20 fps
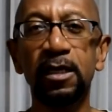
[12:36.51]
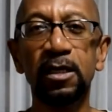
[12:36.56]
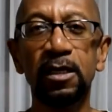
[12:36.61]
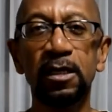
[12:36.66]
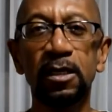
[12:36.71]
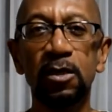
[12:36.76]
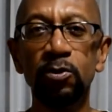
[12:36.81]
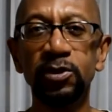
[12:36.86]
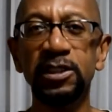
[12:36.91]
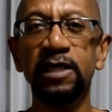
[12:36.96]

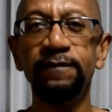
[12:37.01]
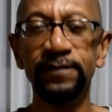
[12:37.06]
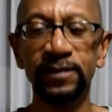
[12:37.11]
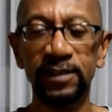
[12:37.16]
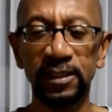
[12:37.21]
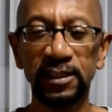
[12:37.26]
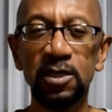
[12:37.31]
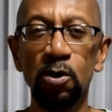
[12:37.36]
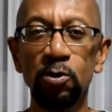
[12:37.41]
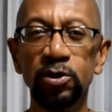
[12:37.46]
Go see if there's
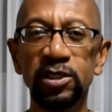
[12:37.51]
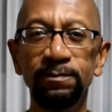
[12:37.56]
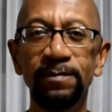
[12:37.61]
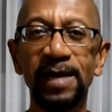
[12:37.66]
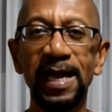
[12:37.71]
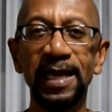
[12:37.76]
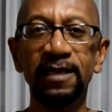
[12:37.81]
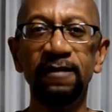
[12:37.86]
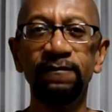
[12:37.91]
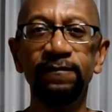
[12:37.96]
a
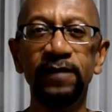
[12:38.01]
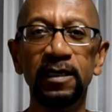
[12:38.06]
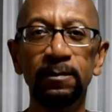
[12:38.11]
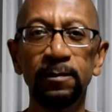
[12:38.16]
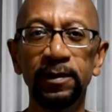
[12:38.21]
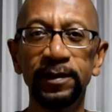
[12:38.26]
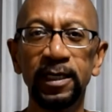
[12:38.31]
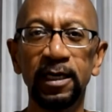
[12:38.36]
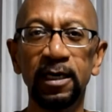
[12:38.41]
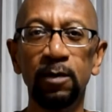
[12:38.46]
Scotiabank available
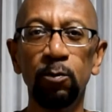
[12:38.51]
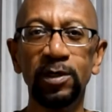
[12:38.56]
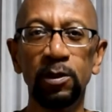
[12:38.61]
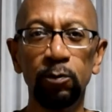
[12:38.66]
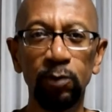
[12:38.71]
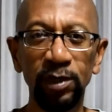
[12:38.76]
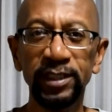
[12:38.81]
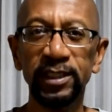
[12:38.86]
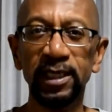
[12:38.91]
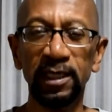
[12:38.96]
there with a
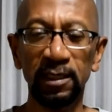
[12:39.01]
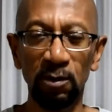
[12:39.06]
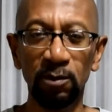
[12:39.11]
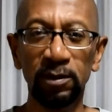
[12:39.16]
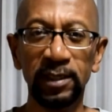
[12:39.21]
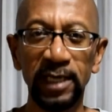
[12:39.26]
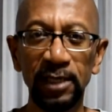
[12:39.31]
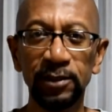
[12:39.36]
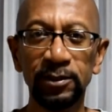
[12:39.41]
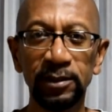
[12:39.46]
retail
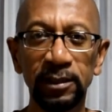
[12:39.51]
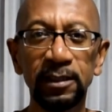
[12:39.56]
location.